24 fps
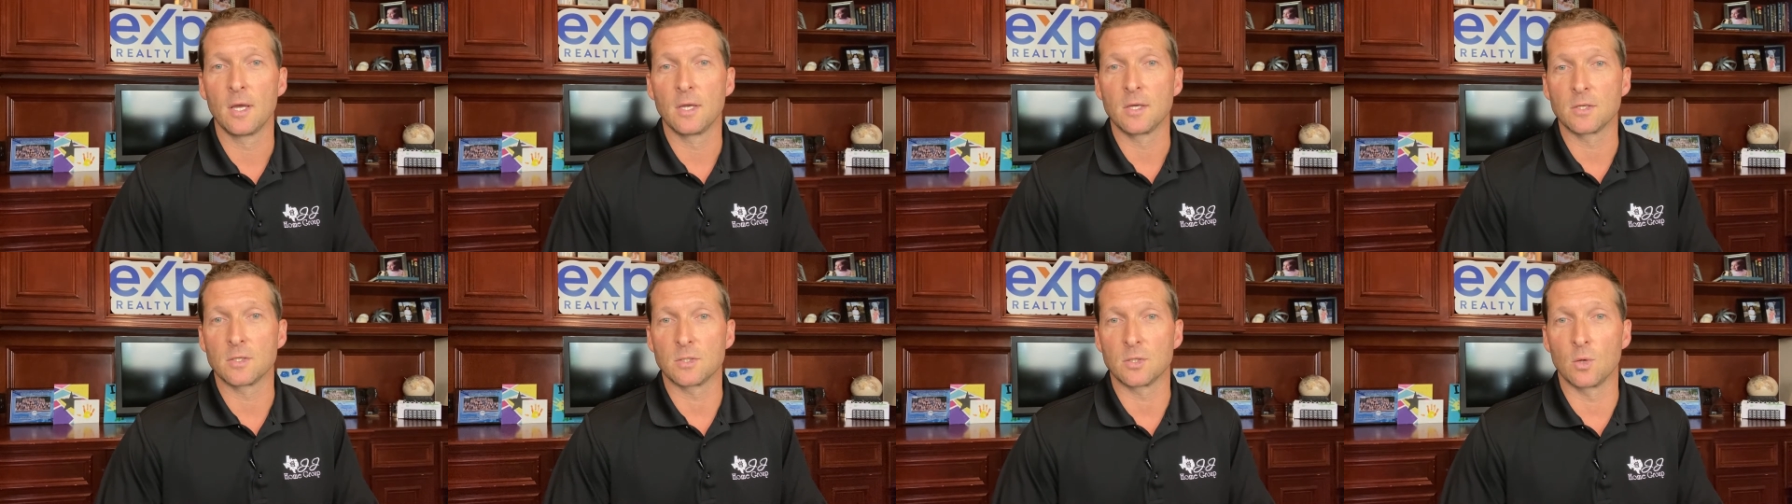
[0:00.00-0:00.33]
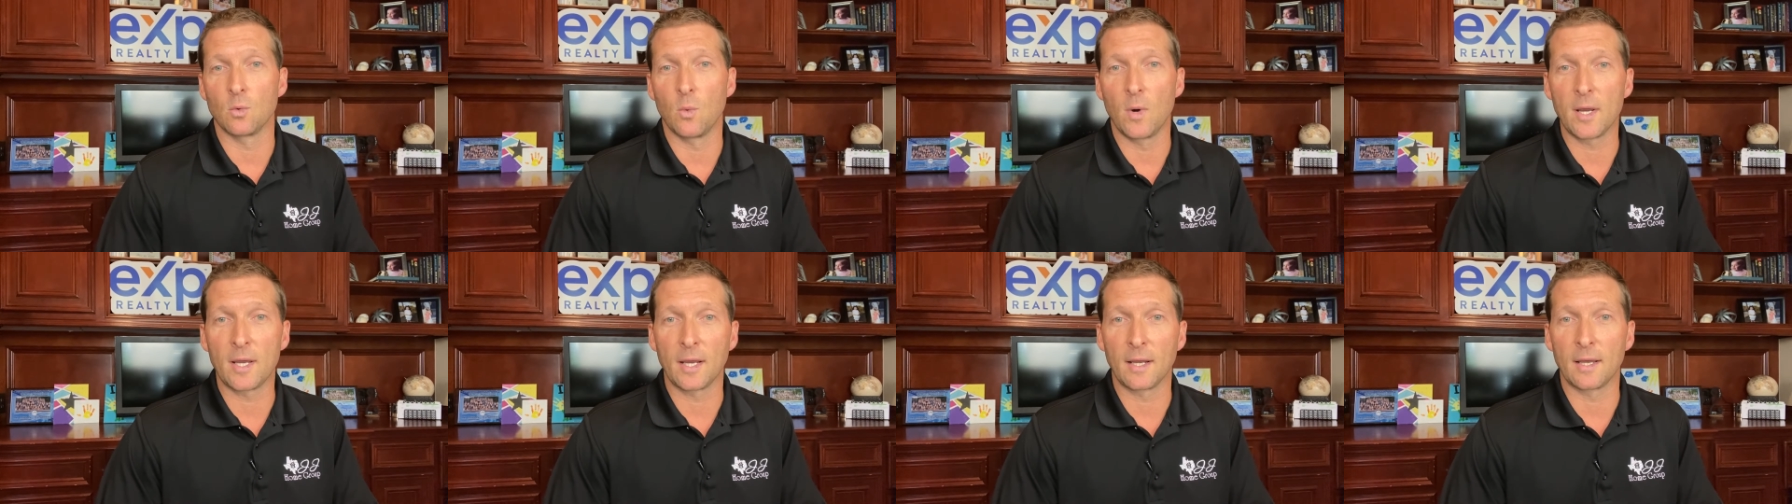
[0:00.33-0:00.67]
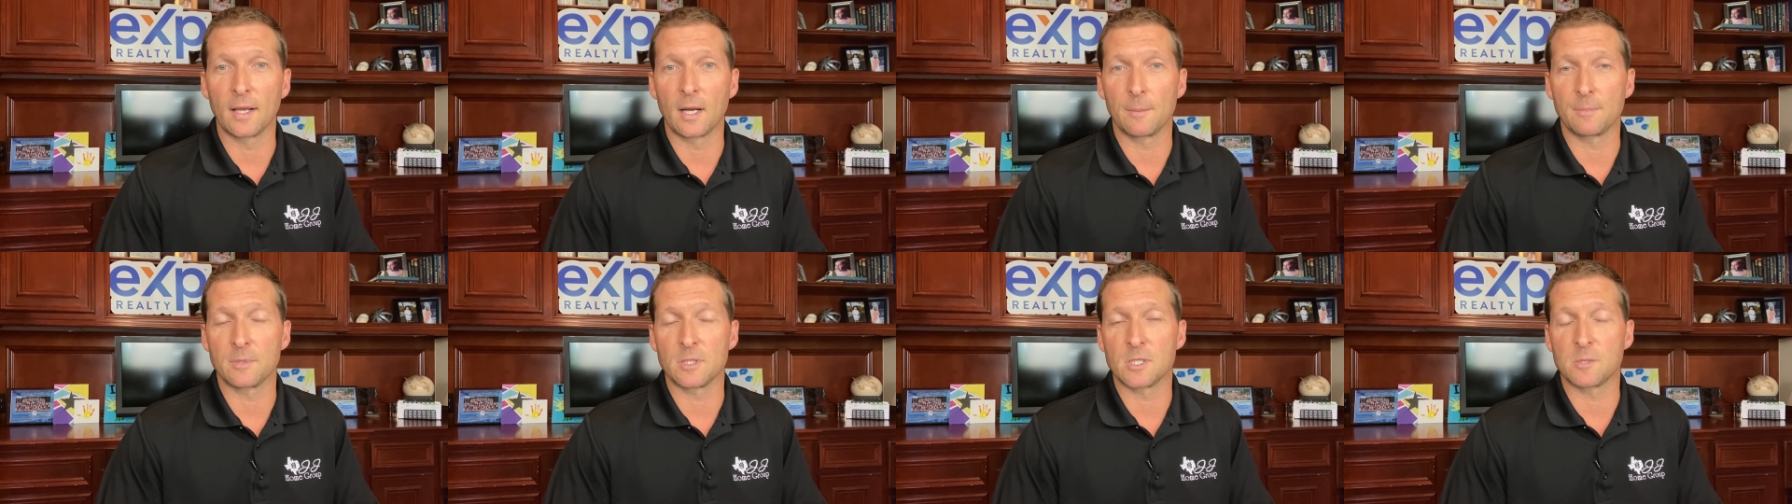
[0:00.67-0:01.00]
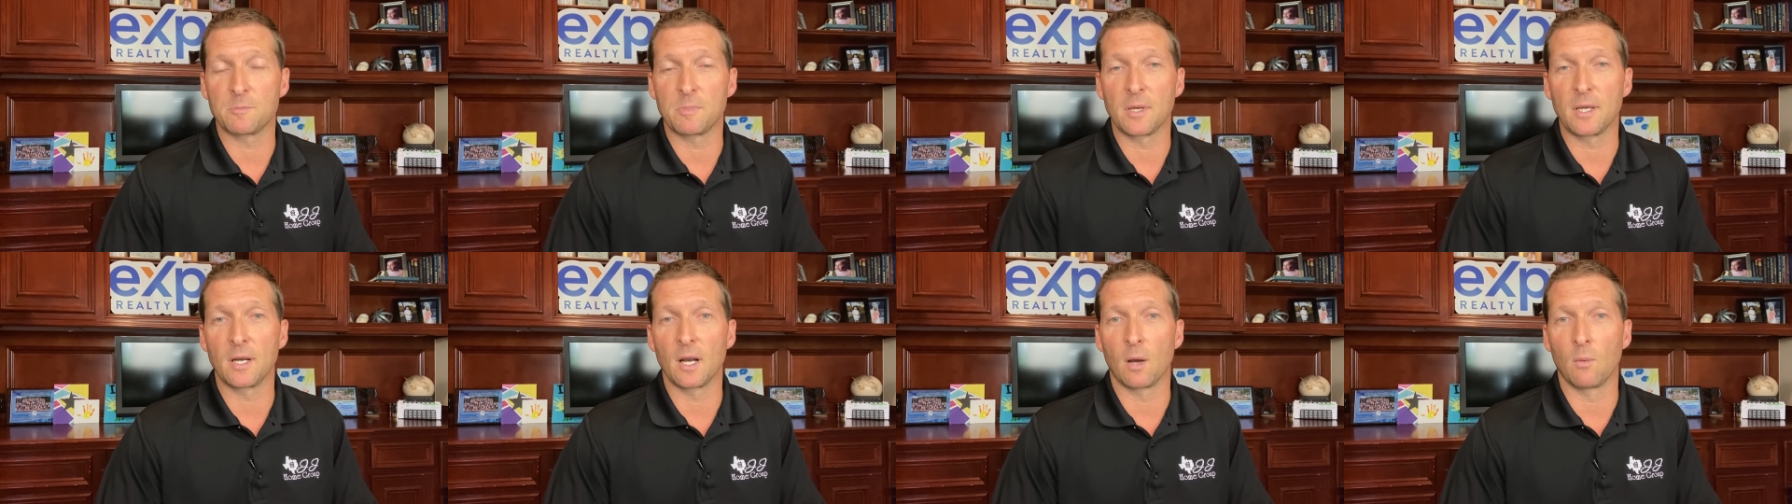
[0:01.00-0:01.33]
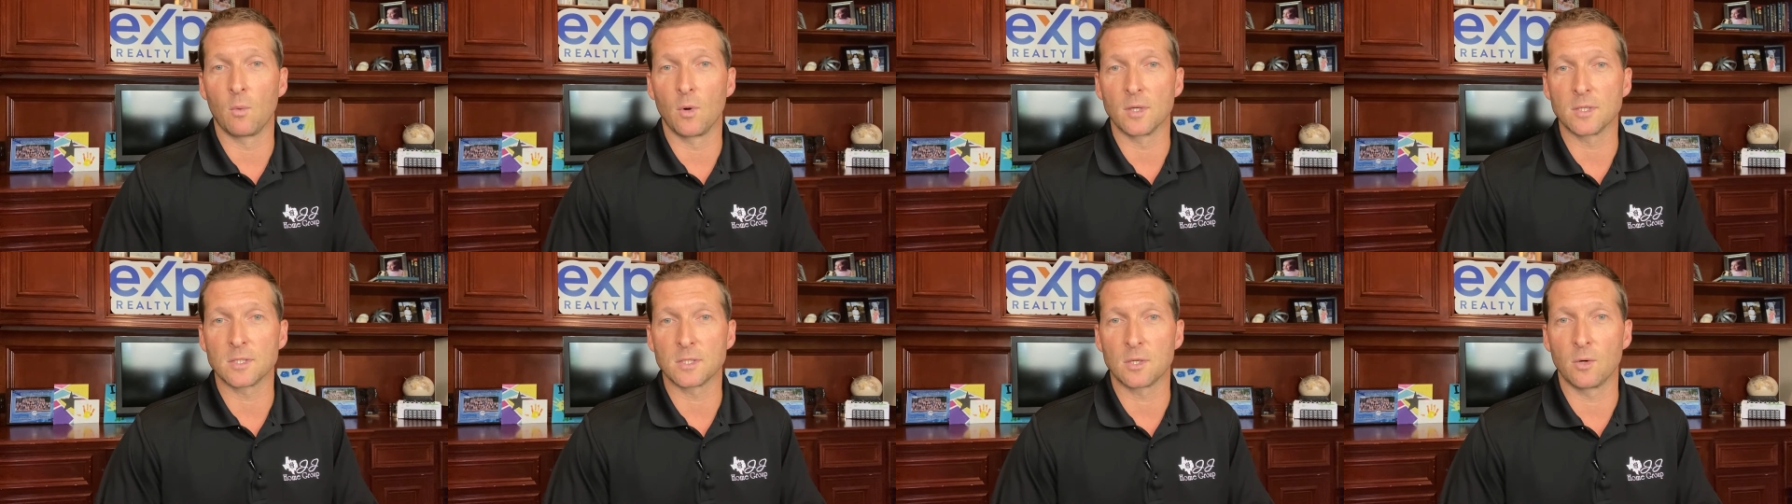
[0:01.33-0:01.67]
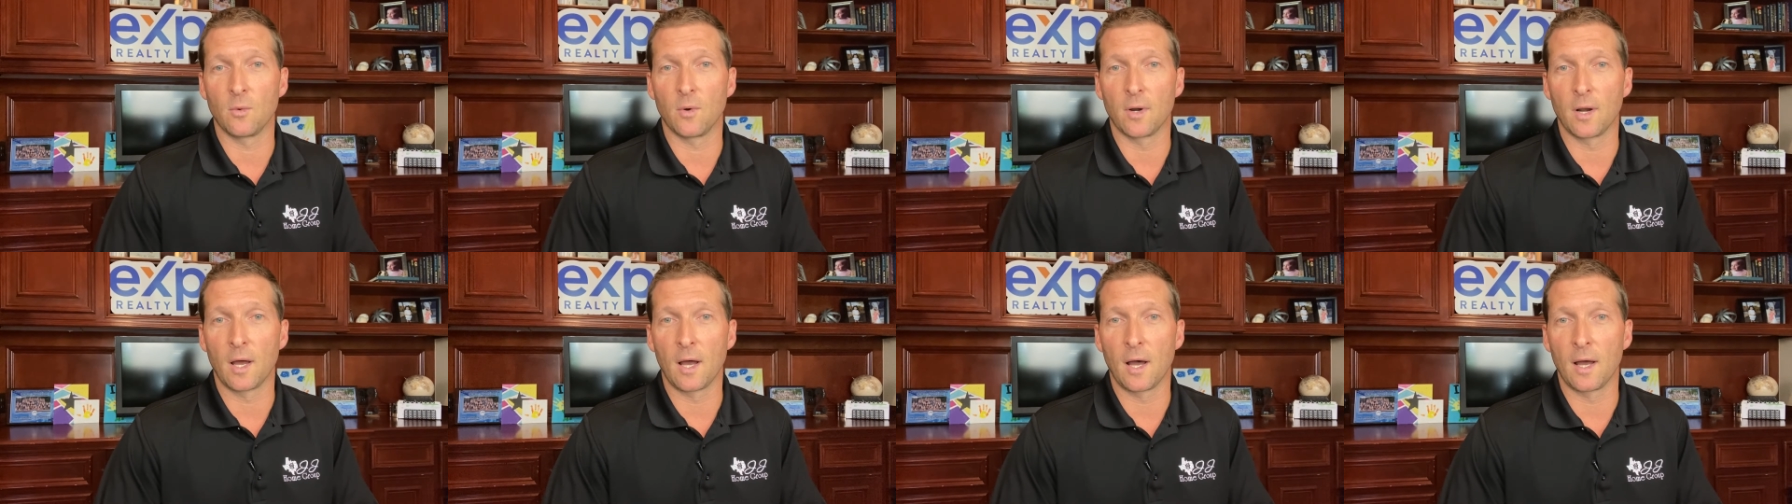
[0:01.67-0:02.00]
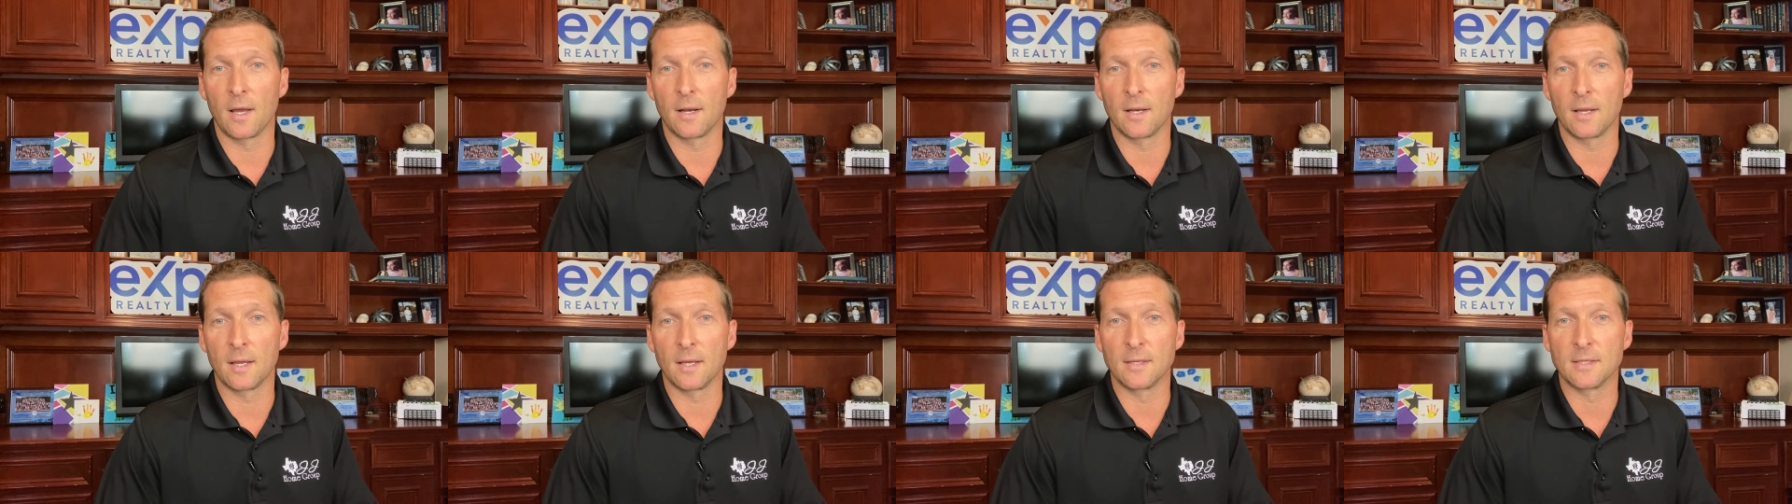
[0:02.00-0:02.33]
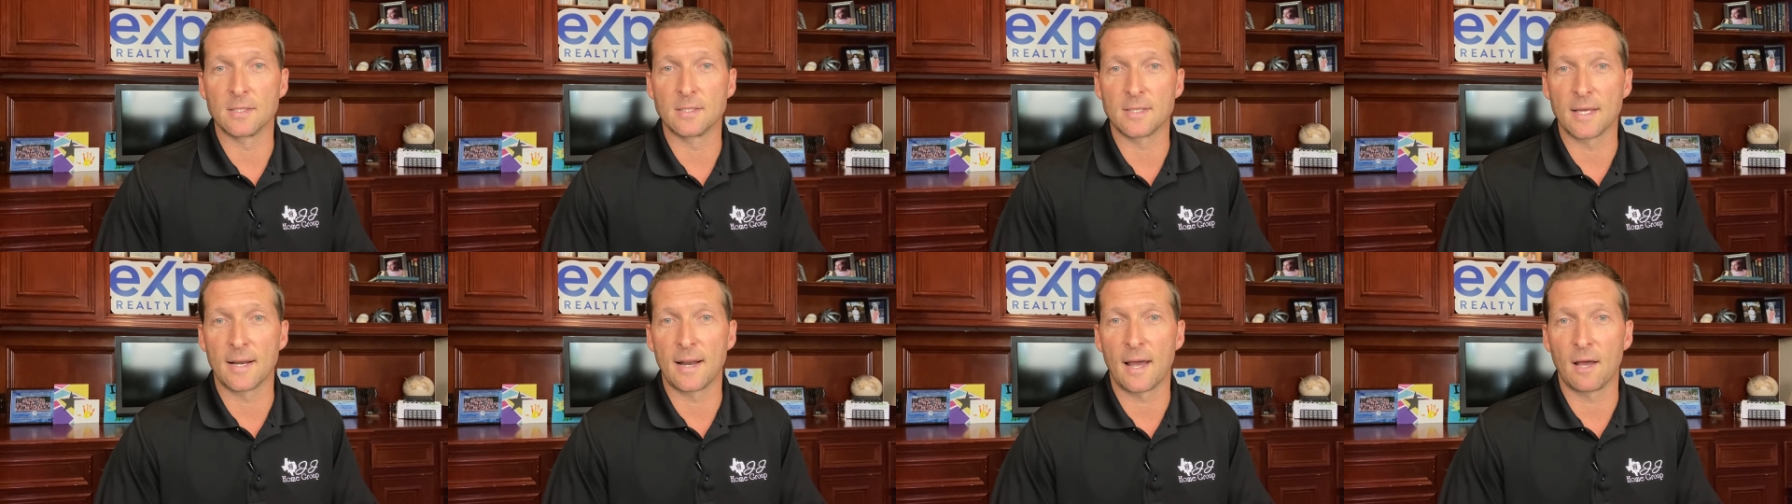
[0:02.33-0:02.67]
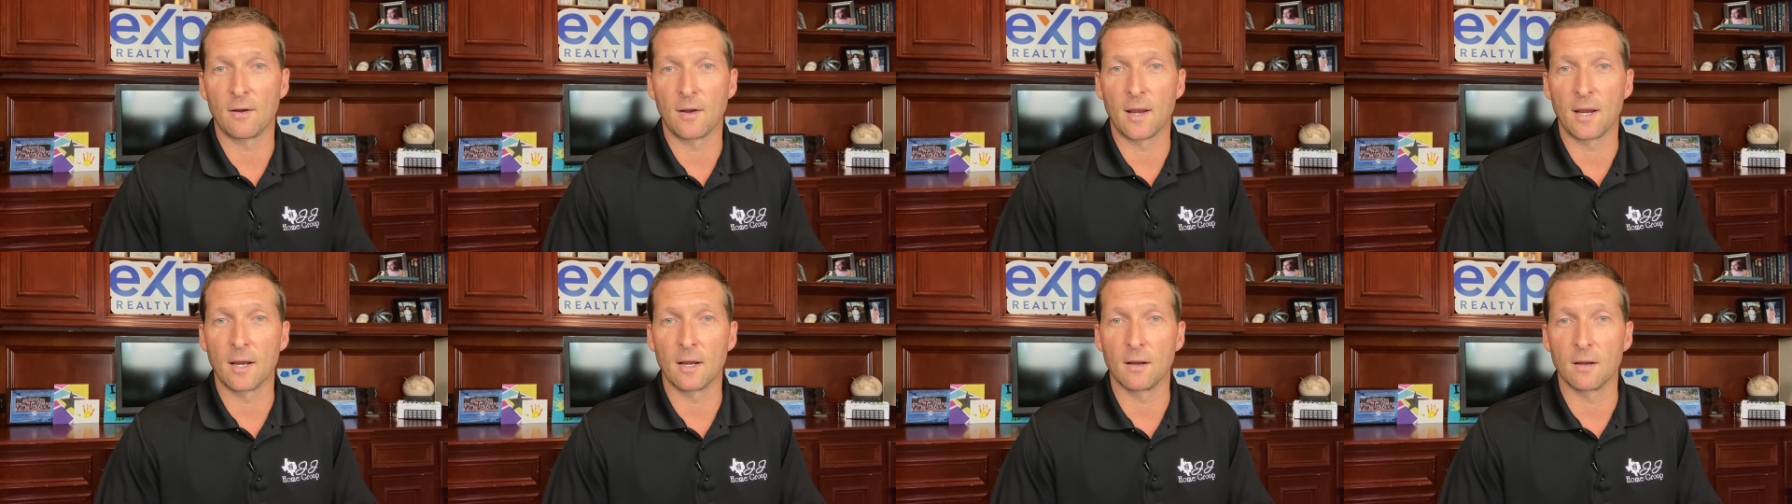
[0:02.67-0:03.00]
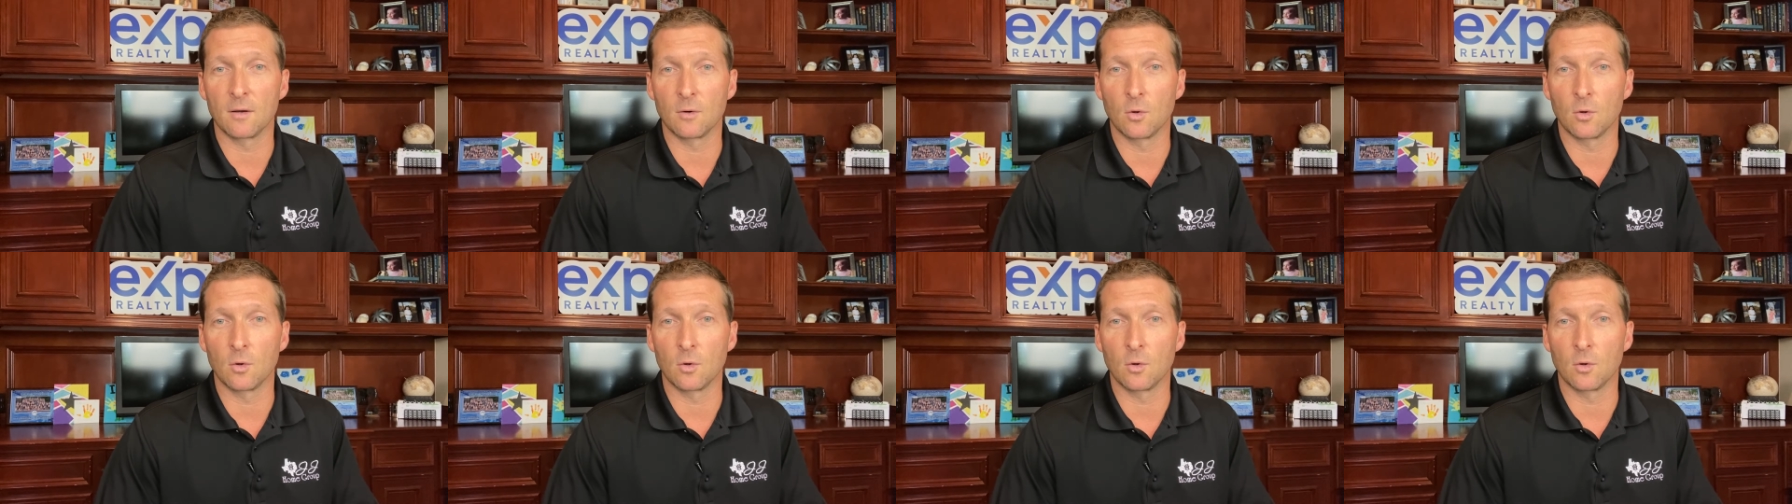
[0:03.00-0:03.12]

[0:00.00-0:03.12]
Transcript: so we can get up to speed on what's going on and set out a